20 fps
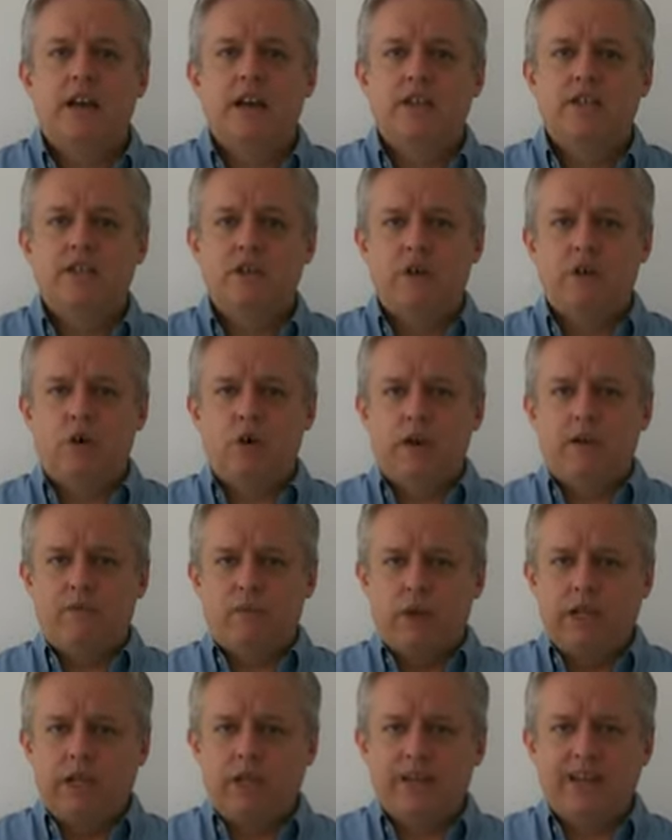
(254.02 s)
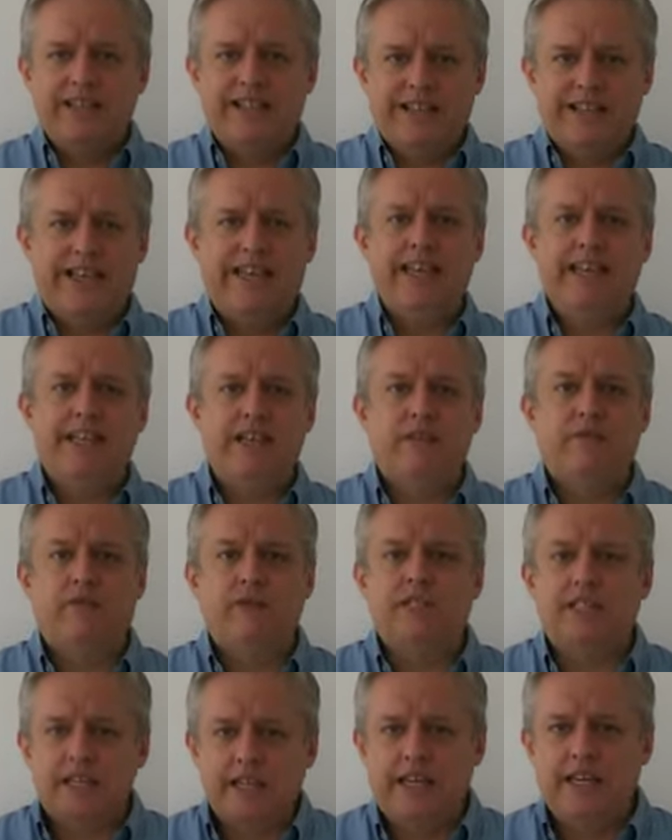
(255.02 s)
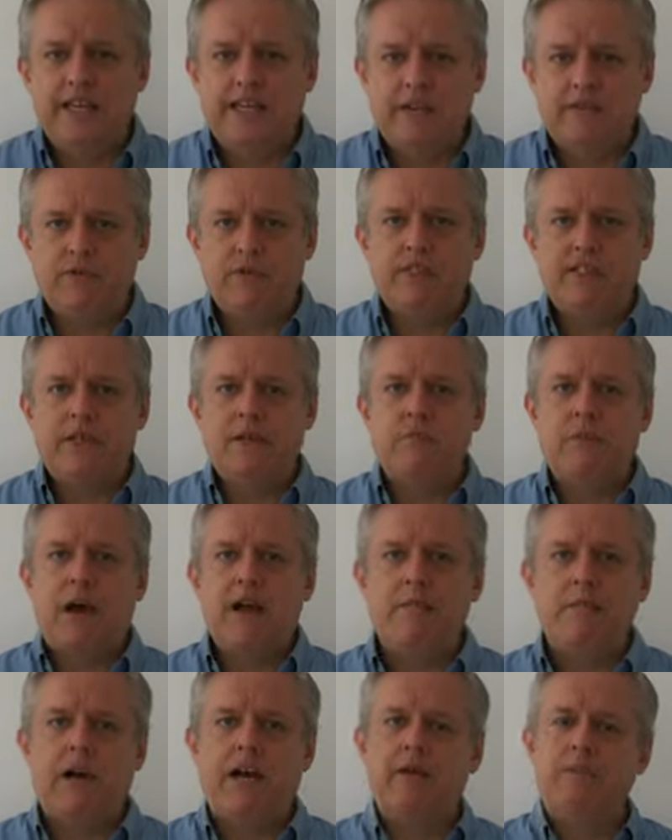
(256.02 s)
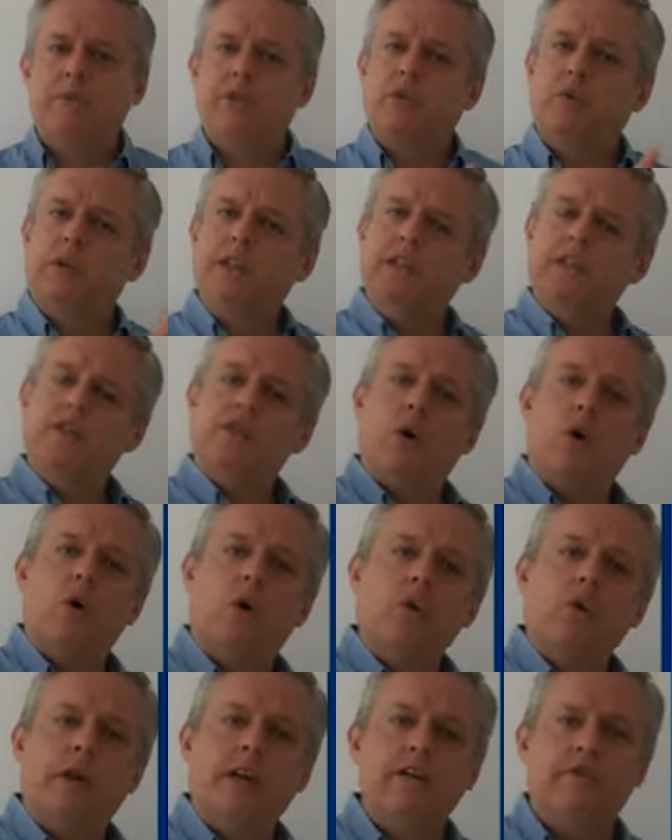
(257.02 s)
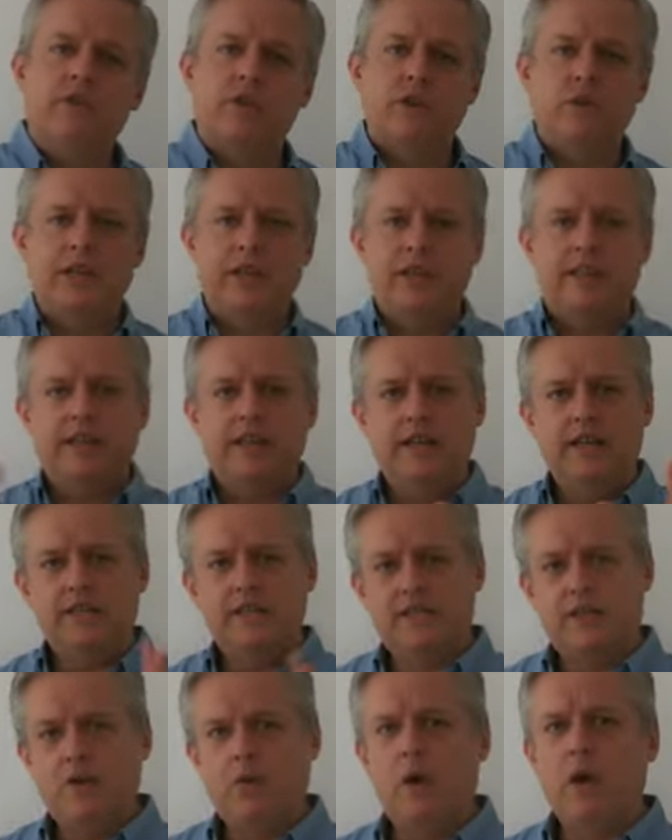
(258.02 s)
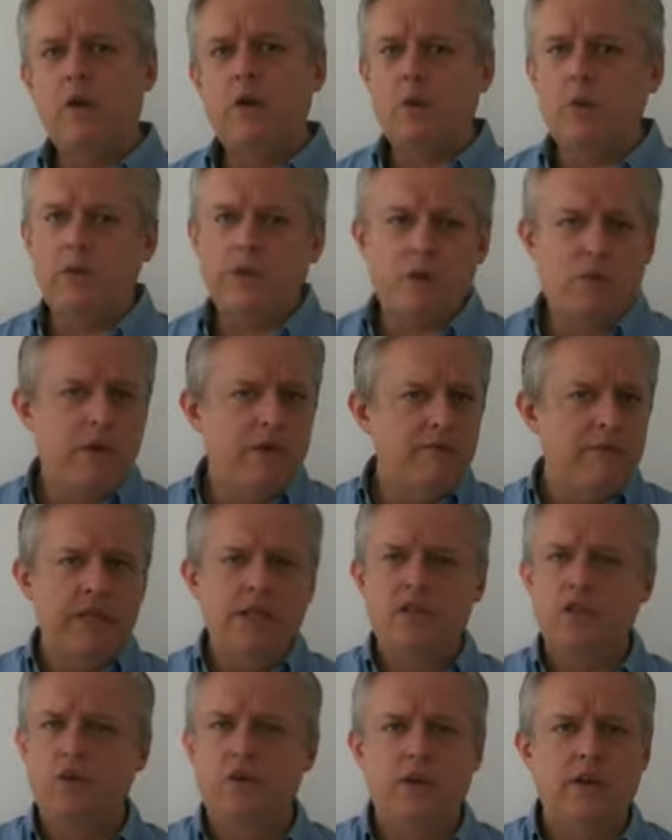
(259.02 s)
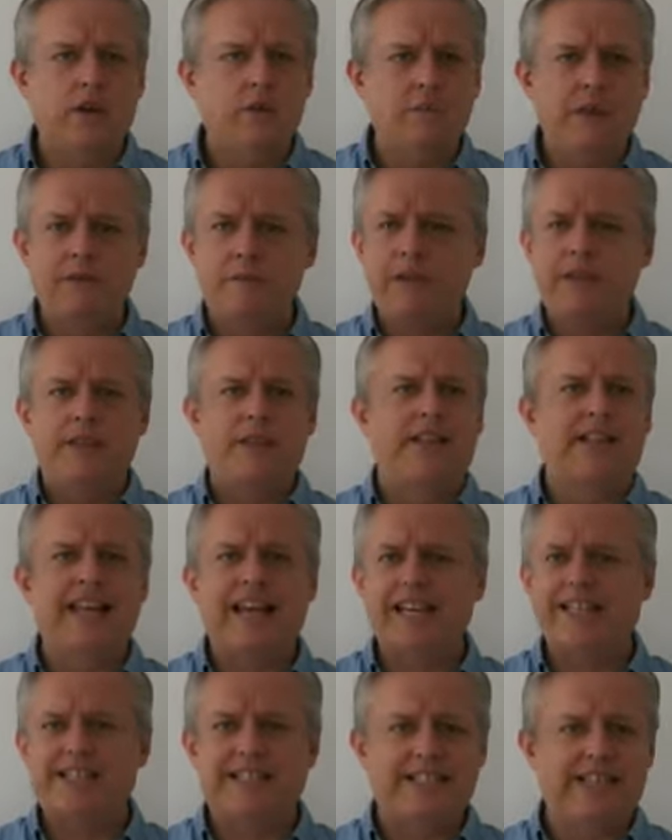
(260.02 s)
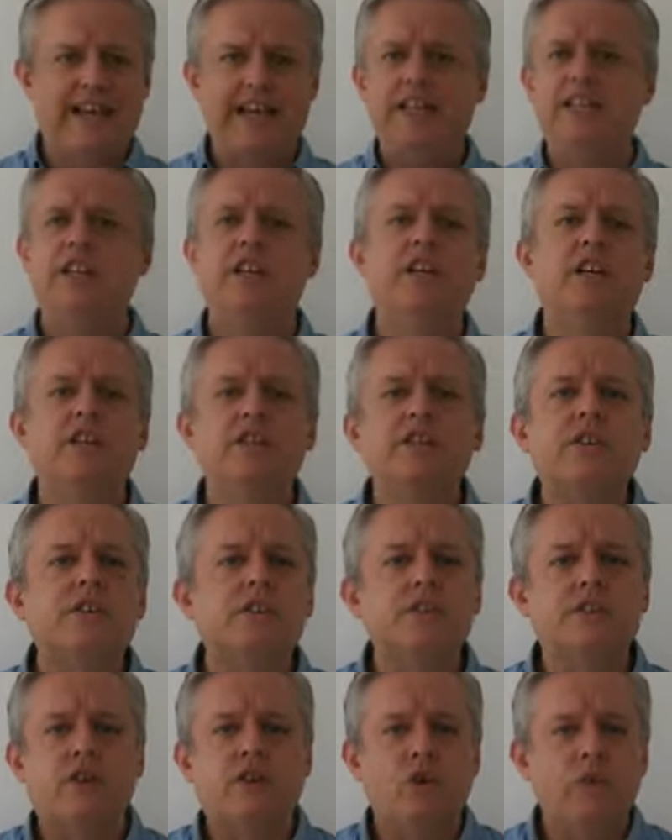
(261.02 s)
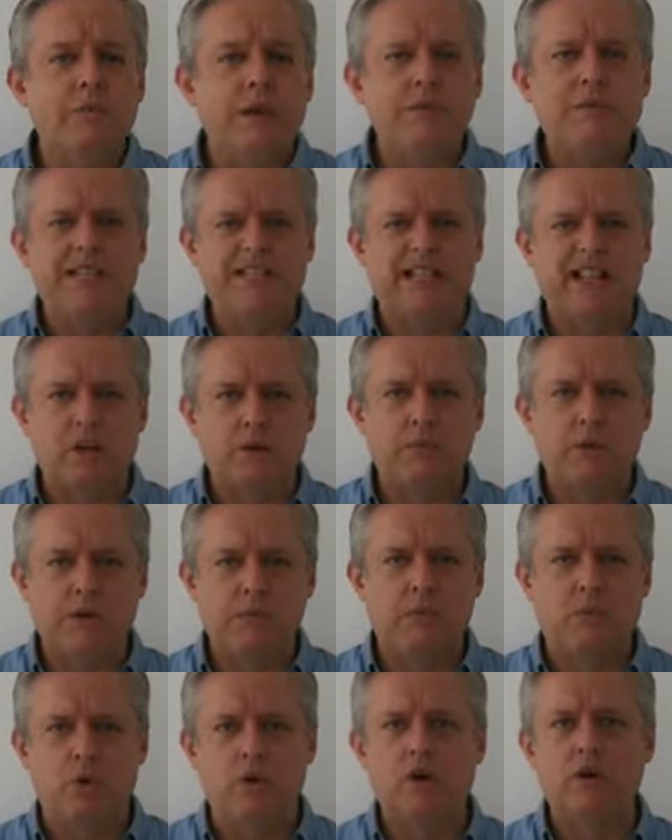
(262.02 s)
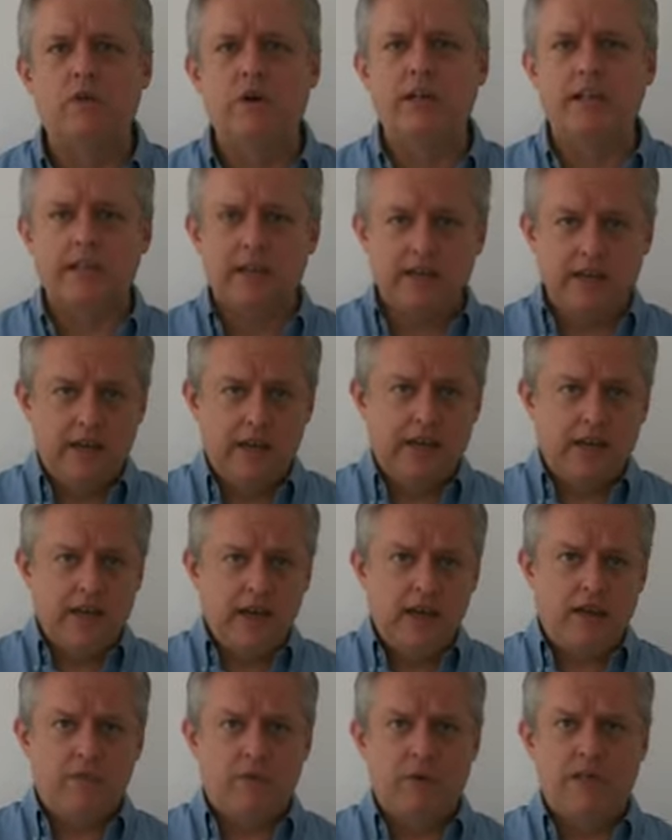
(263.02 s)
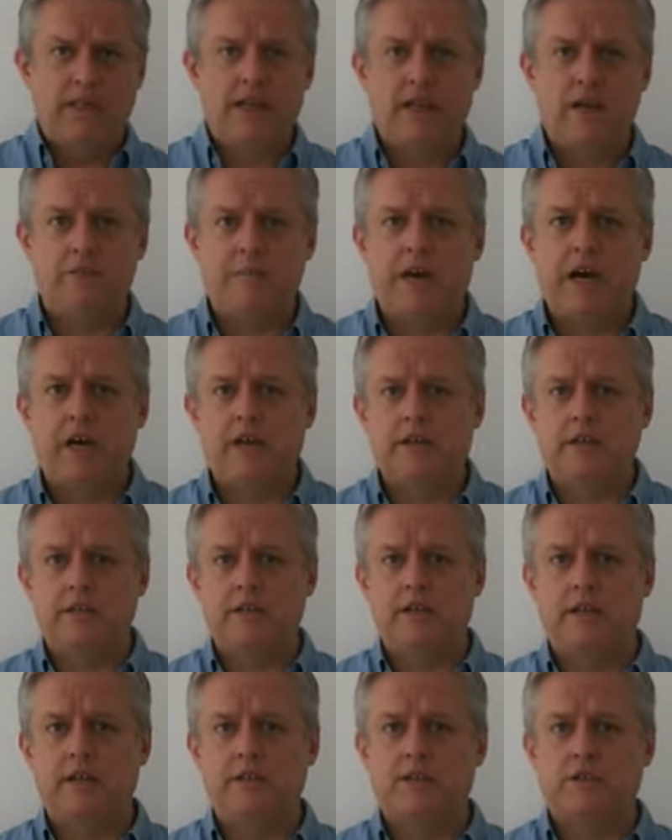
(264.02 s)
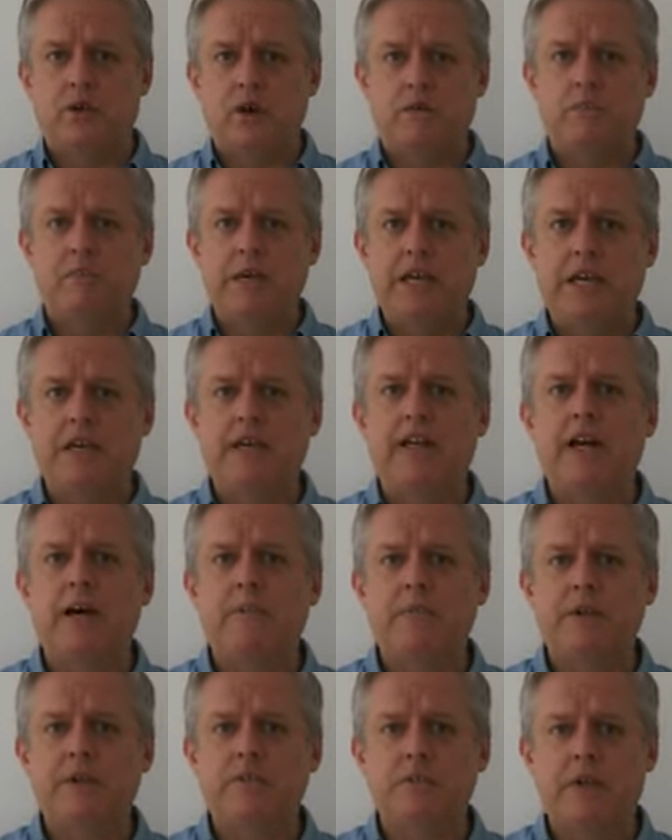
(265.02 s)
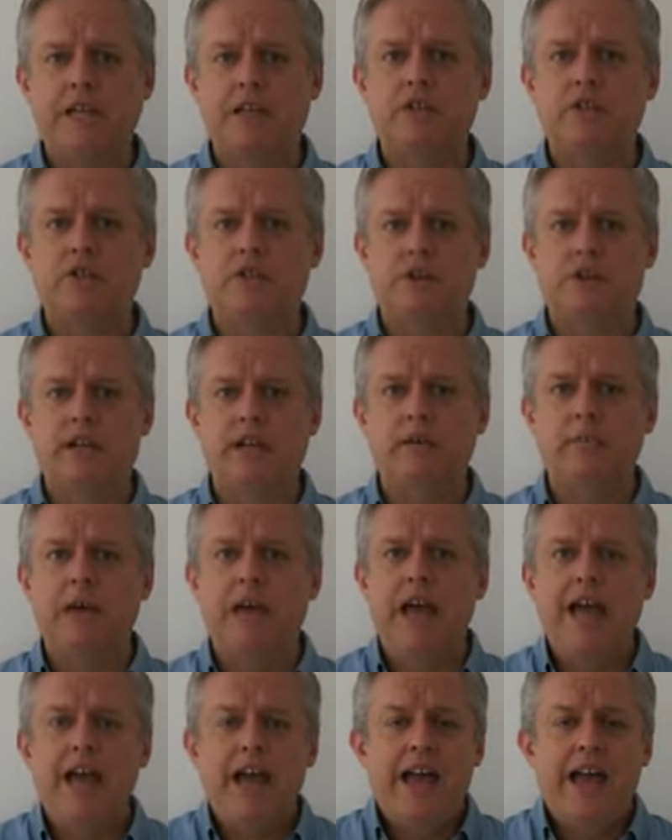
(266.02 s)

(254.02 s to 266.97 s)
So if we look at the key difference in my mind between this old way of doing things and the way that we've been doing them maybe the last 10 years or so, maybe a little bit more really, if we think about Scrum being adopted mainstream,